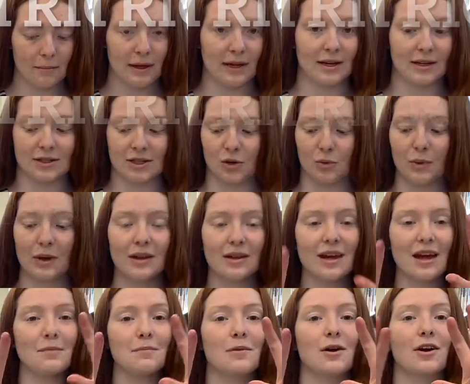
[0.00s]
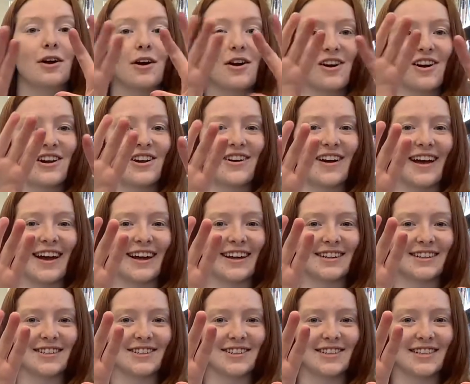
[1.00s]
because you will get marker on your
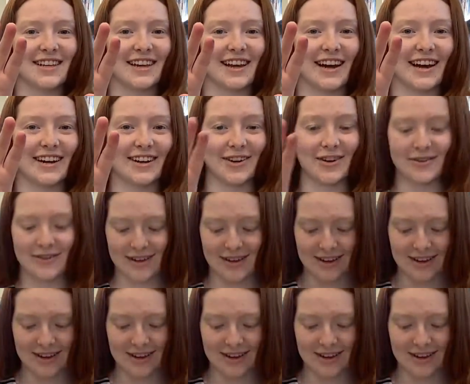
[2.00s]
hands just like I do.